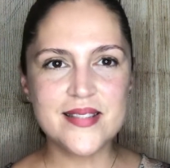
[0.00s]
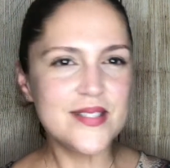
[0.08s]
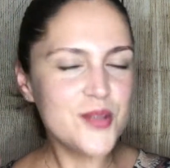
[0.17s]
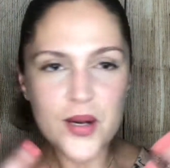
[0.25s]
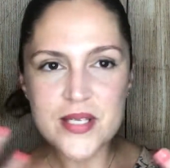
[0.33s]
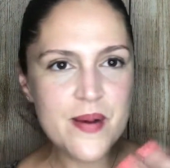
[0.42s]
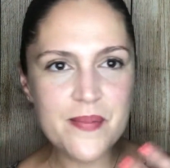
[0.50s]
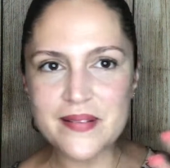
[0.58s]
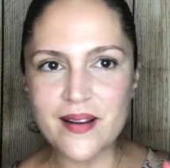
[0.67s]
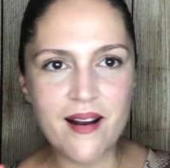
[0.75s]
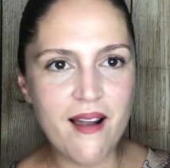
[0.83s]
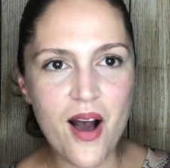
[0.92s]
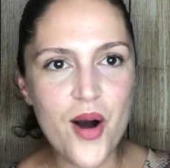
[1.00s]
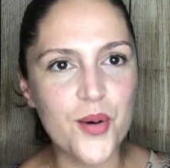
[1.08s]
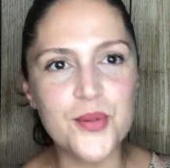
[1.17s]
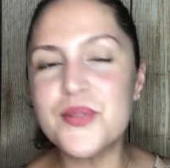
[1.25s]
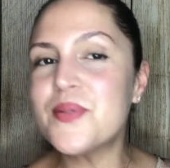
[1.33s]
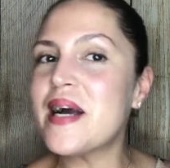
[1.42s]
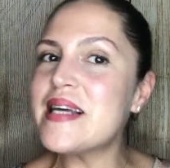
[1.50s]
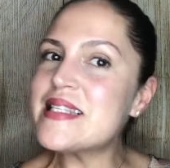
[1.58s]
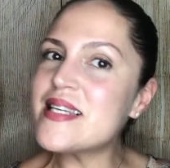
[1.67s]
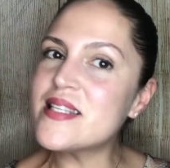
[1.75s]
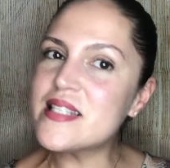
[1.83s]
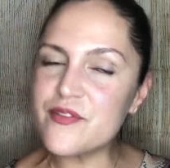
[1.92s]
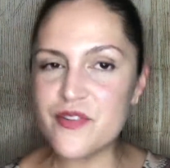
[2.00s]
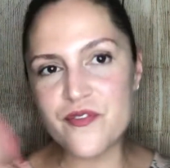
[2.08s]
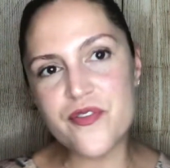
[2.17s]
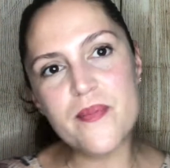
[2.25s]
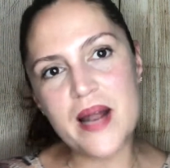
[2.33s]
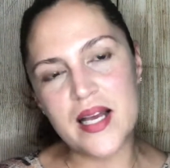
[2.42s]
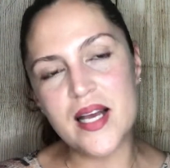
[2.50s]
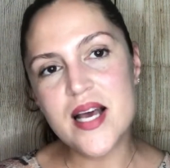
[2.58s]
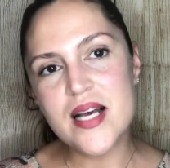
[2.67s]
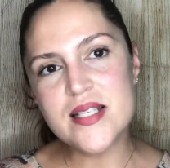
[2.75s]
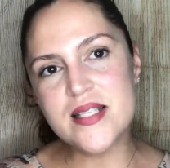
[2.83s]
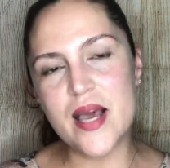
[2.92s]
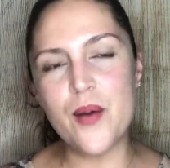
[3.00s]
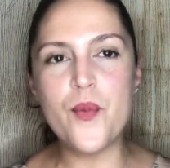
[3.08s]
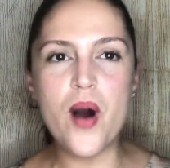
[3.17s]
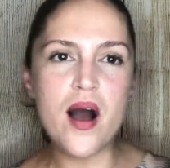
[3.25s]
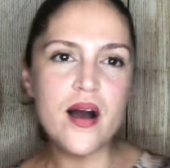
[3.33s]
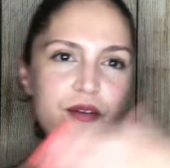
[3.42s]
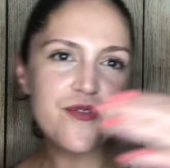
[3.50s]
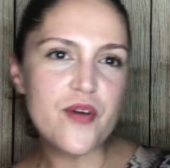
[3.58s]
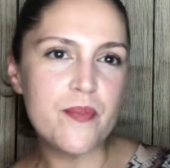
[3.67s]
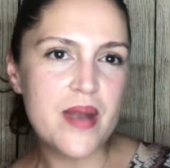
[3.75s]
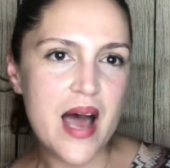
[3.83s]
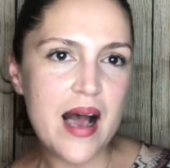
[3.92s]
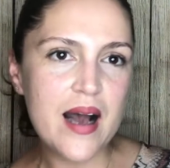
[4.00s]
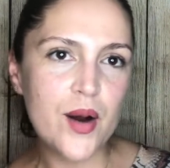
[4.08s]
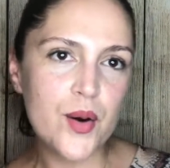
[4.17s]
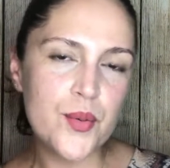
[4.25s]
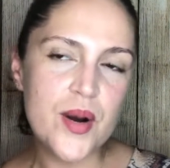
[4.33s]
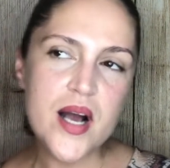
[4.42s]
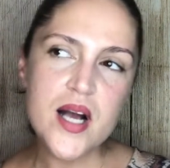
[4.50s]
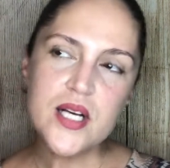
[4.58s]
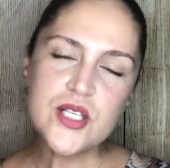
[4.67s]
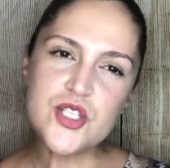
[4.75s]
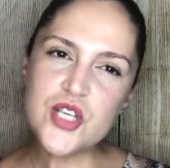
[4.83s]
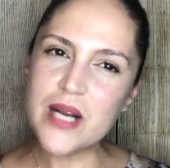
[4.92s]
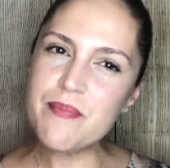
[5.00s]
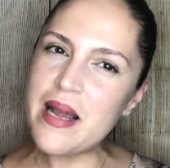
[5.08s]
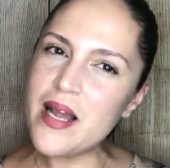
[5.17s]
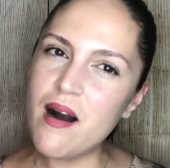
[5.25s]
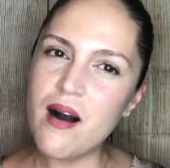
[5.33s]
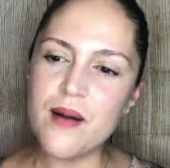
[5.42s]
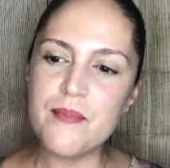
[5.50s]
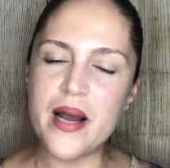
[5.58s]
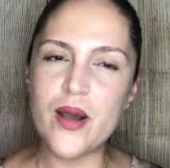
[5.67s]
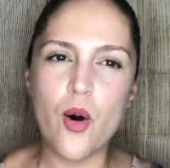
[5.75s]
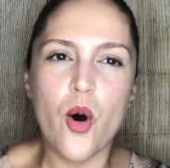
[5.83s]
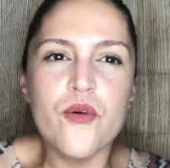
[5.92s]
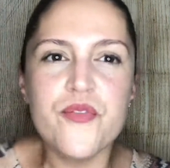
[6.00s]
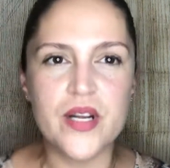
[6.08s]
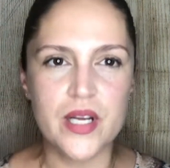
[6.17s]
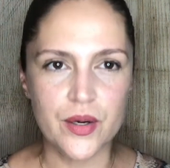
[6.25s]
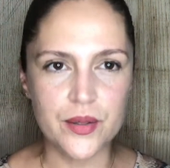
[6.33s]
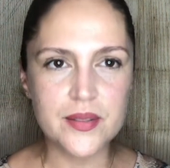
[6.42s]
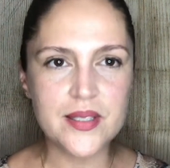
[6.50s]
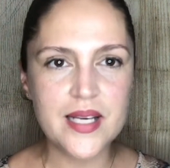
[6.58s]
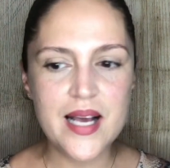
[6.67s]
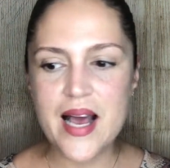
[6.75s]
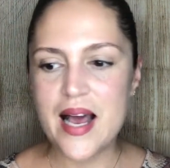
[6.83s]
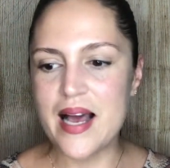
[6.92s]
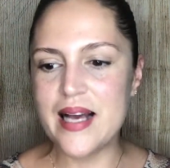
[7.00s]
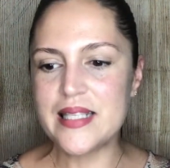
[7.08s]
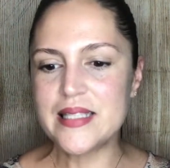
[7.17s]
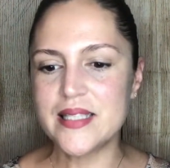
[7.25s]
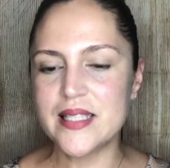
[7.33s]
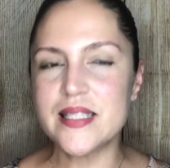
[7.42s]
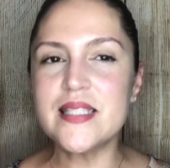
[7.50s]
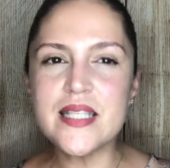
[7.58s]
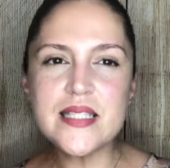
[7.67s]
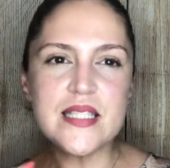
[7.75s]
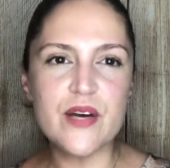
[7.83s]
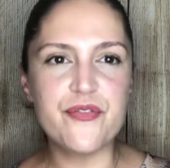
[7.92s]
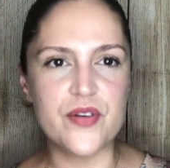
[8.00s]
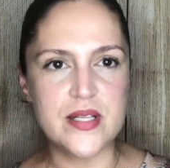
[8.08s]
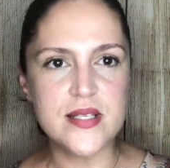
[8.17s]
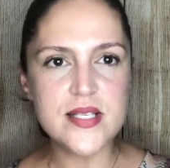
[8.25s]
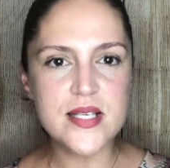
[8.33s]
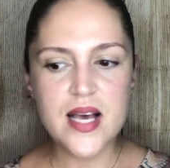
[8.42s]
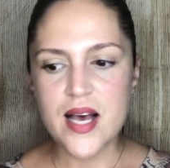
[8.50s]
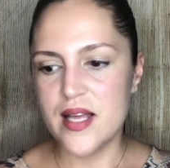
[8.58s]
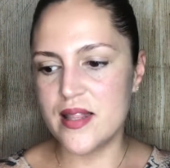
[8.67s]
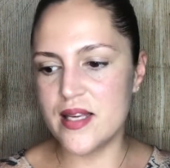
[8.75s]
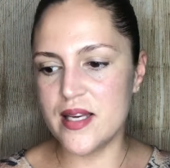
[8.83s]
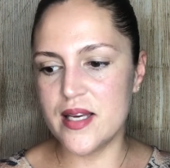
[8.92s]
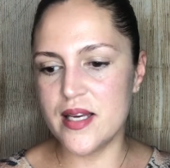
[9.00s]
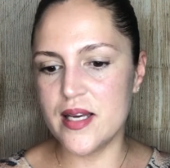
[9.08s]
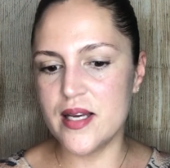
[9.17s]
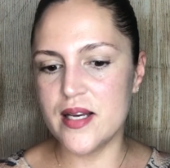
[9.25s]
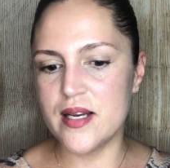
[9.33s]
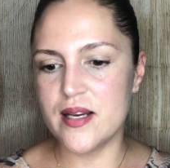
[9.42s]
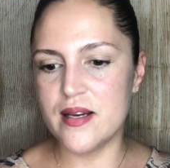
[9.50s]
Tells me about the glow. Do you guys see it different from like day one, from now? Check my, uh, my old videos and see the difference. The,